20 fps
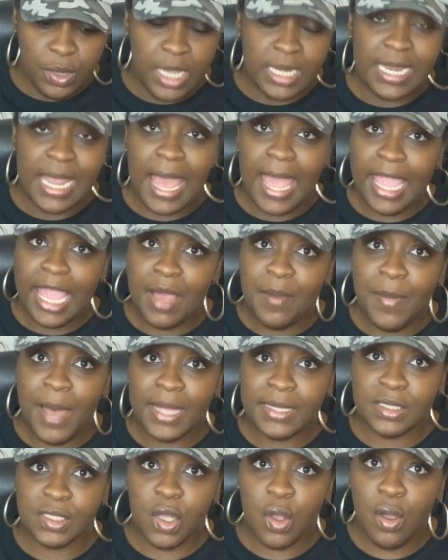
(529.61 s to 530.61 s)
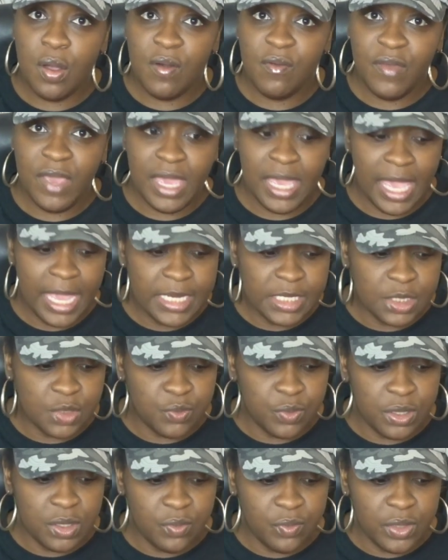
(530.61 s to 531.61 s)
And I am about to go on
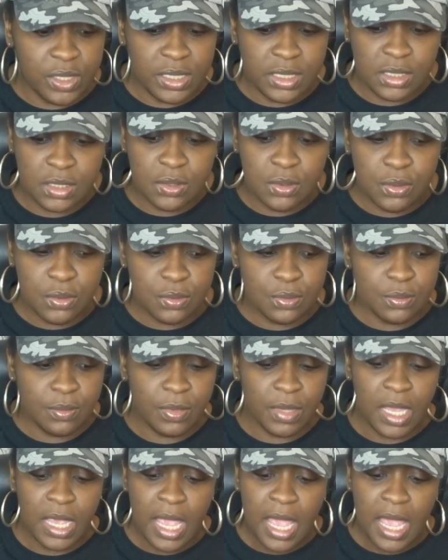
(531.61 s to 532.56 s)
vacation really, really soon.